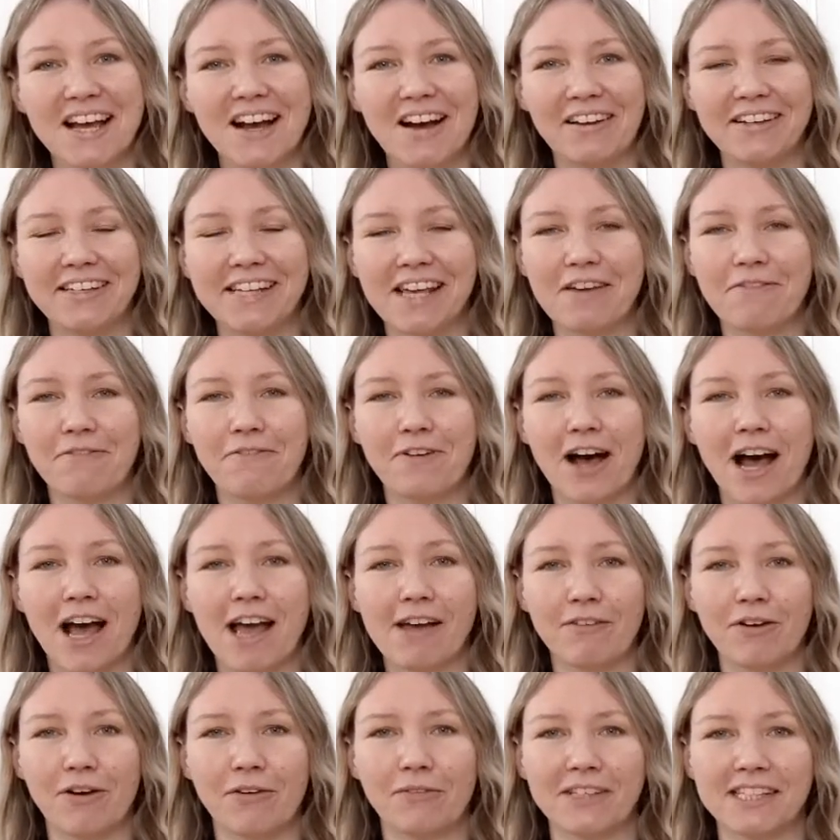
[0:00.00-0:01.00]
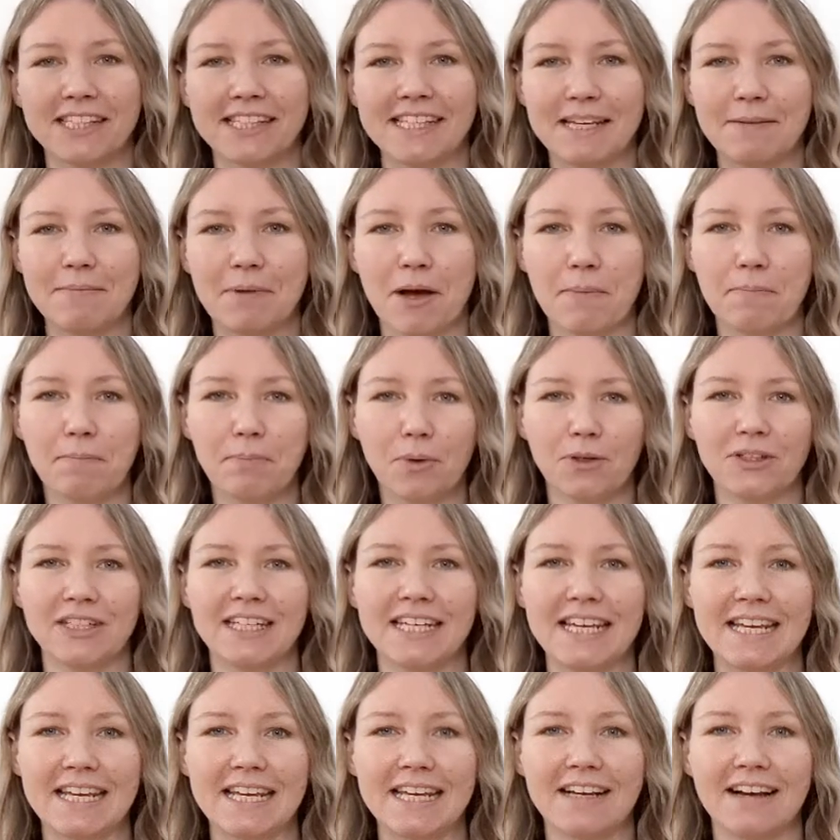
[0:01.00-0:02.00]
On day 5, obviously my
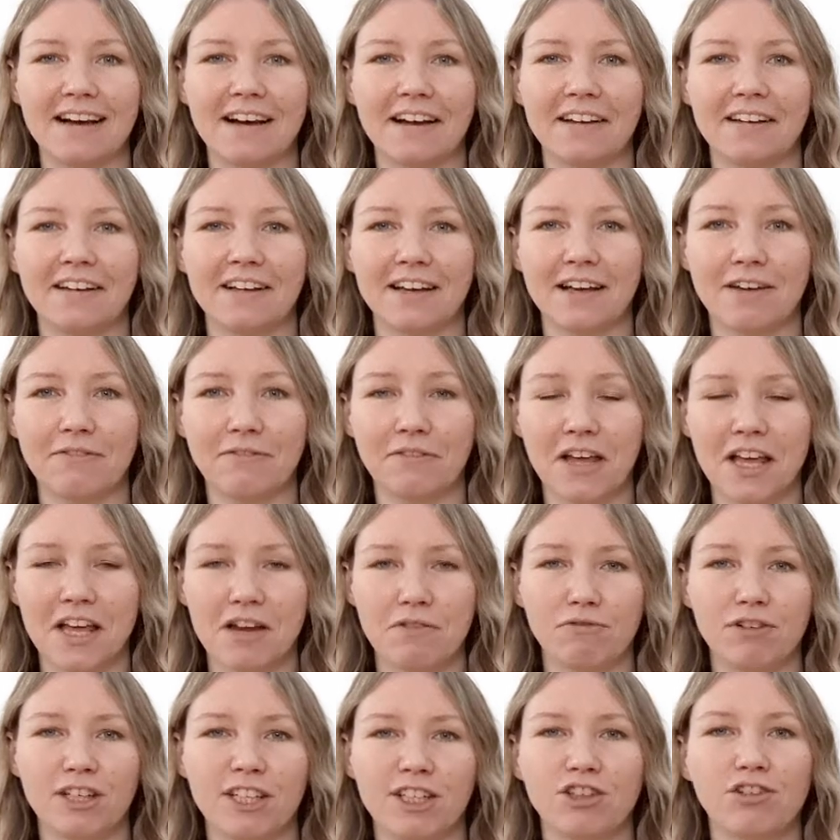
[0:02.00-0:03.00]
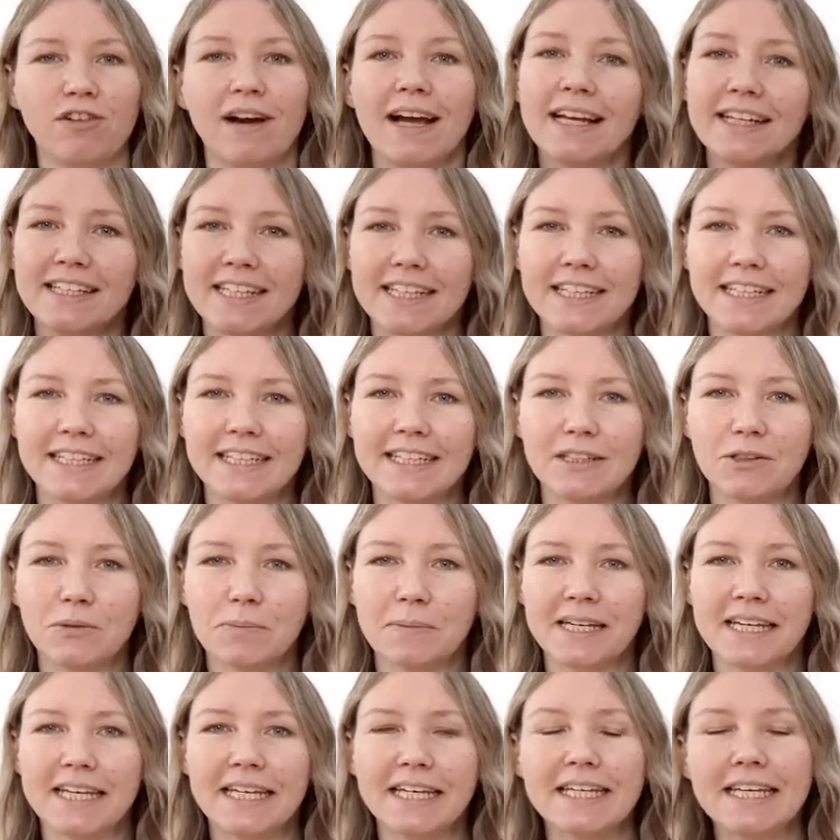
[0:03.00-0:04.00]
body kind of retracted a little
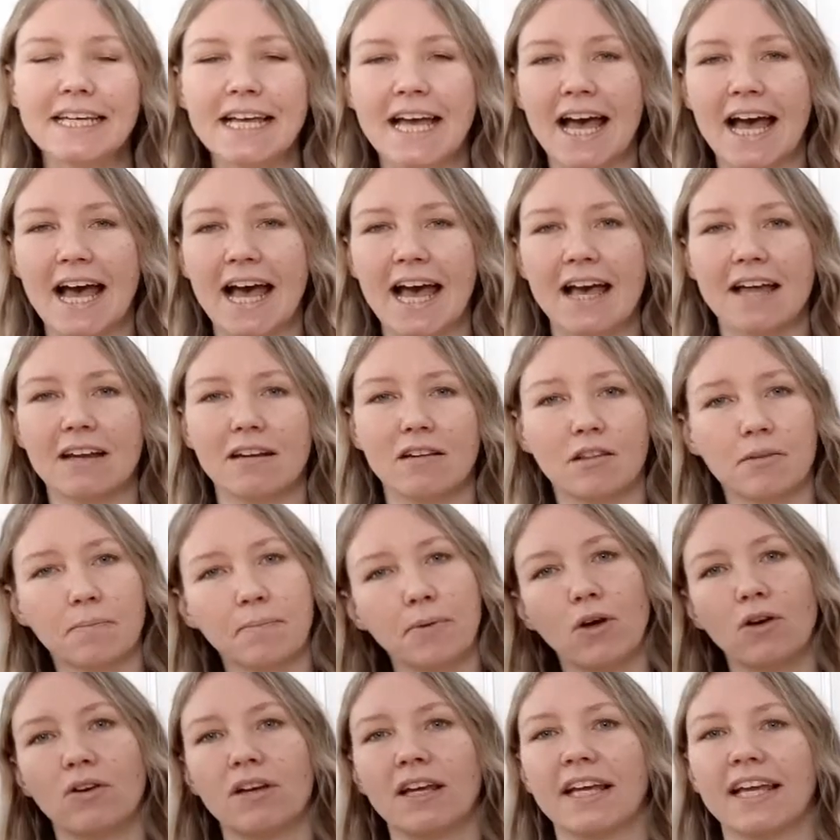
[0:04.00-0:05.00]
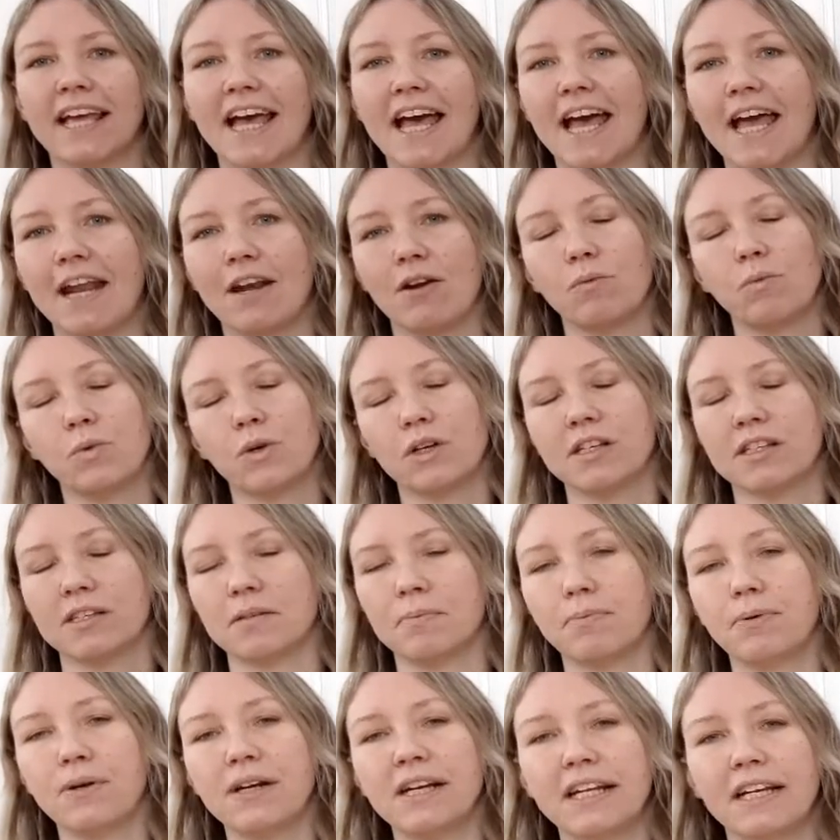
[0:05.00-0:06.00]
bit, and the block again was
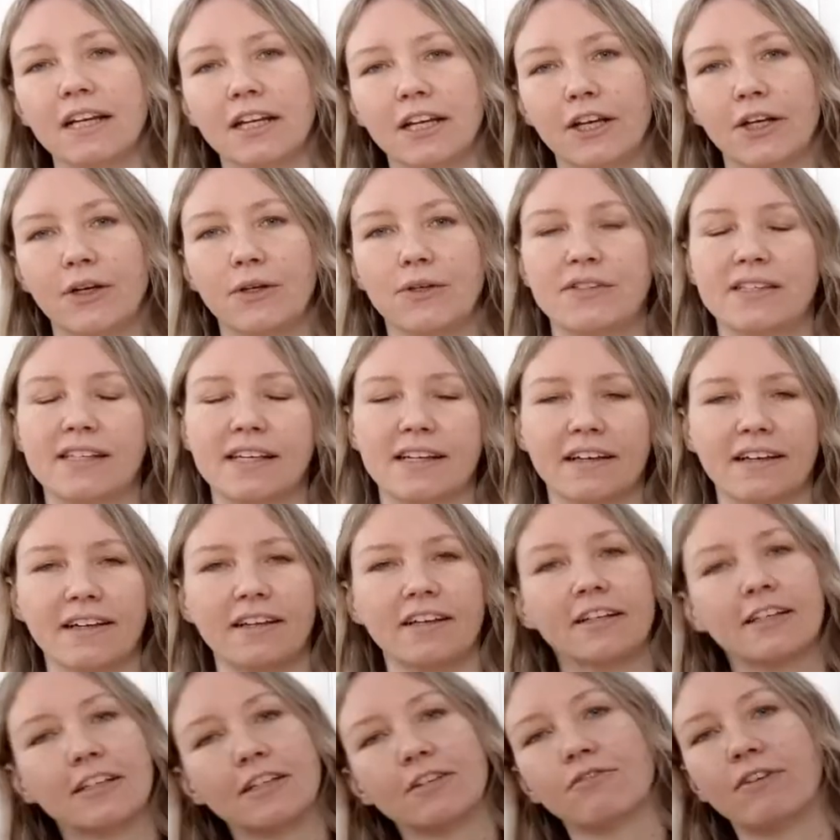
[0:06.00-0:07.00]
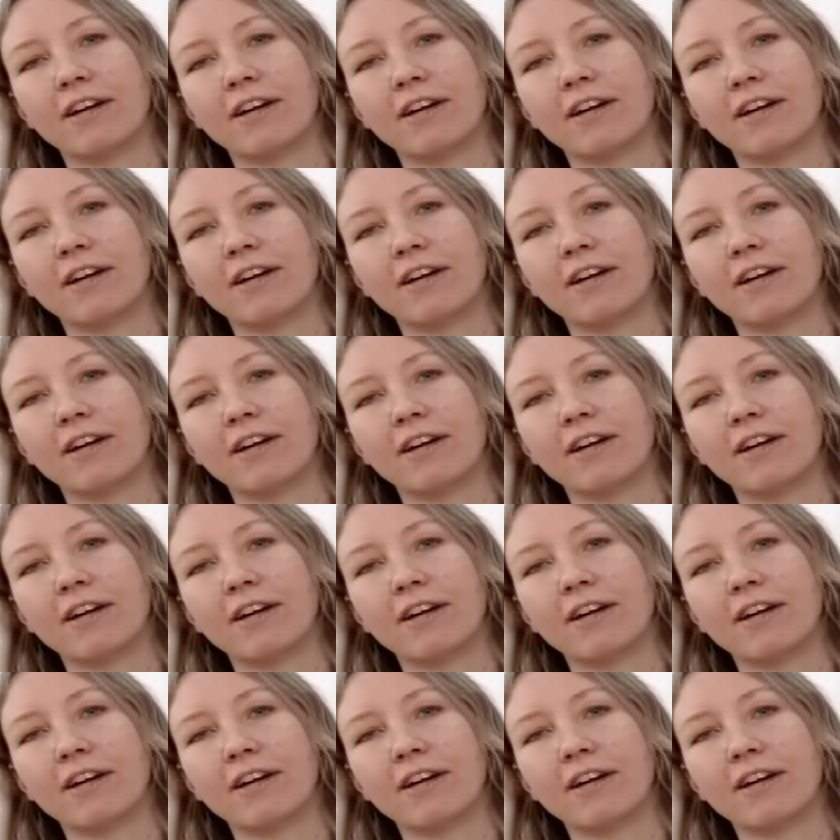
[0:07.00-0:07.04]
pretty loose, and I couldn't